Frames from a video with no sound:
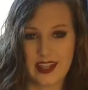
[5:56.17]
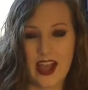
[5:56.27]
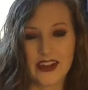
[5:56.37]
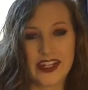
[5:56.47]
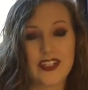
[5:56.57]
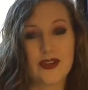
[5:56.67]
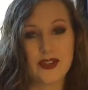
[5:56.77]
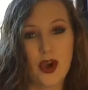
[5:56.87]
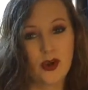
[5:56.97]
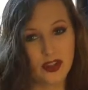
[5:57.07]
All right, so
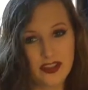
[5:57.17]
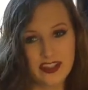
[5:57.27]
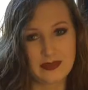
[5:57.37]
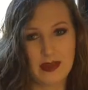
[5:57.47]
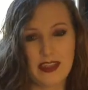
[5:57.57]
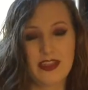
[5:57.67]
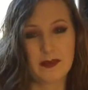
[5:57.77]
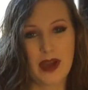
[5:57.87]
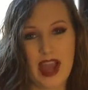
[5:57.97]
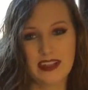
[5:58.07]
total this month,
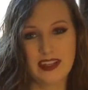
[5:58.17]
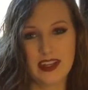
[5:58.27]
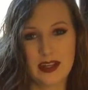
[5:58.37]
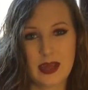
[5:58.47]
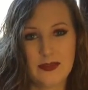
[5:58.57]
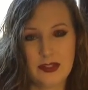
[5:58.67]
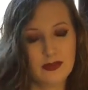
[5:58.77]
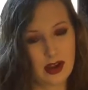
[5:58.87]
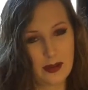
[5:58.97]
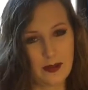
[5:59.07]
the box comes
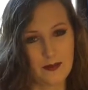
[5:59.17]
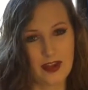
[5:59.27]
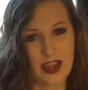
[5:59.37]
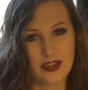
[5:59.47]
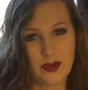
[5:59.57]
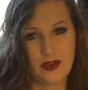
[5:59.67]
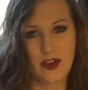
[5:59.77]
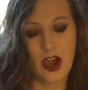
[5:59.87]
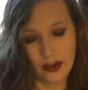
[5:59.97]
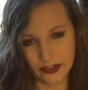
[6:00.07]
to a value of
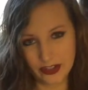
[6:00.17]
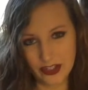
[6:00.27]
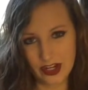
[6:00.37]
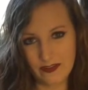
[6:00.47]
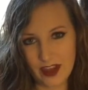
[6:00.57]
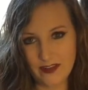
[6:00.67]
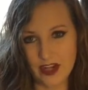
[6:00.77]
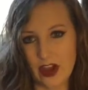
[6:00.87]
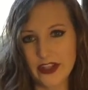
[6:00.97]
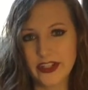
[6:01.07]

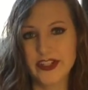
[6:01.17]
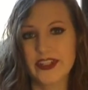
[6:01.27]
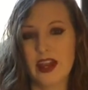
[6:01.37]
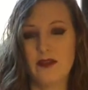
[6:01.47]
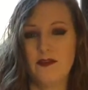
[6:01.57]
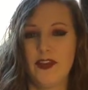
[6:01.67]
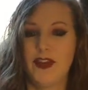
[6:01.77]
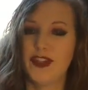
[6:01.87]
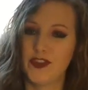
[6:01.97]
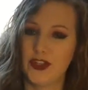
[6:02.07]
$135. For
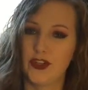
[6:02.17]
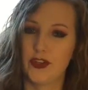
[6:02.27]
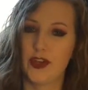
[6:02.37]
those of you who